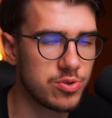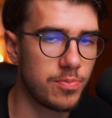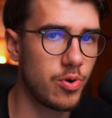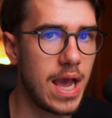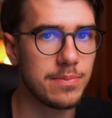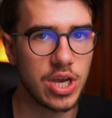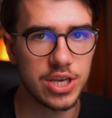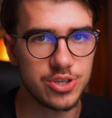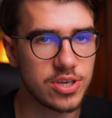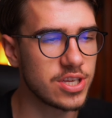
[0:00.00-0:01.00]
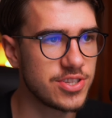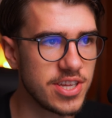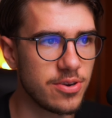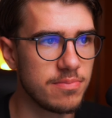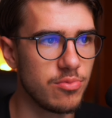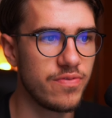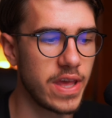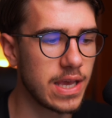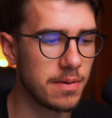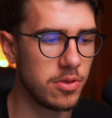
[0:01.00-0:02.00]
So perhaps I should consider
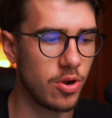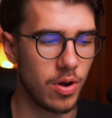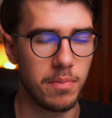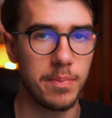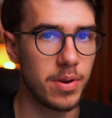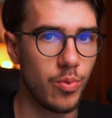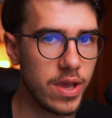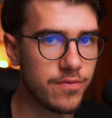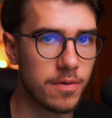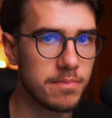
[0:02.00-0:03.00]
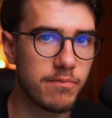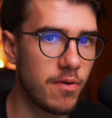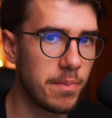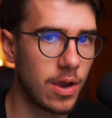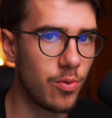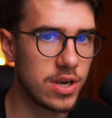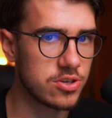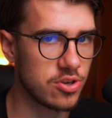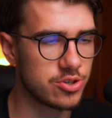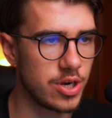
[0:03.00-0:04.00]
moving, a bit away from Bitcoin
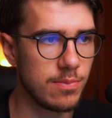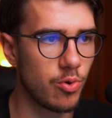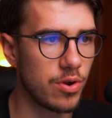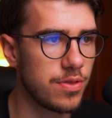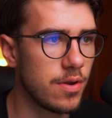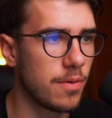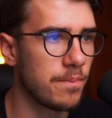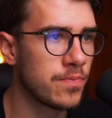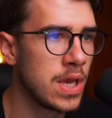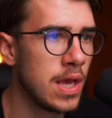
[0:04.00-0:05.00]
and start trading more Ethereum.